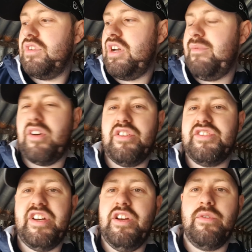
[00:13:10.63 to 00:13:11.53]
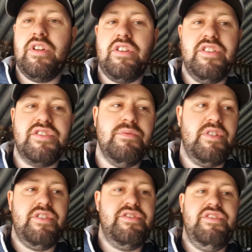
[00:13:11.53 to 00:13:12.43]
I'm not going to say I hope you all learned something,
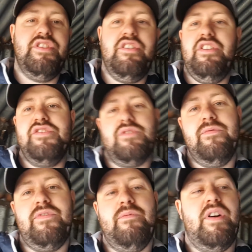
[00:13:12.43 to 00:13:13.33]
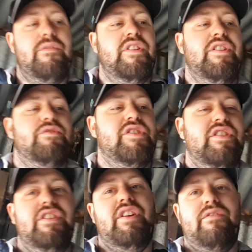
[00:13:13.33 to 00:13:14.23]
because you don't learn something from my videos, you
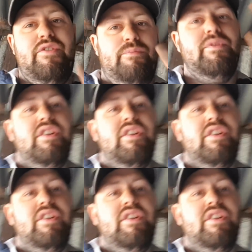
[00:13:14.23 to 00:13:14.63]
learn that from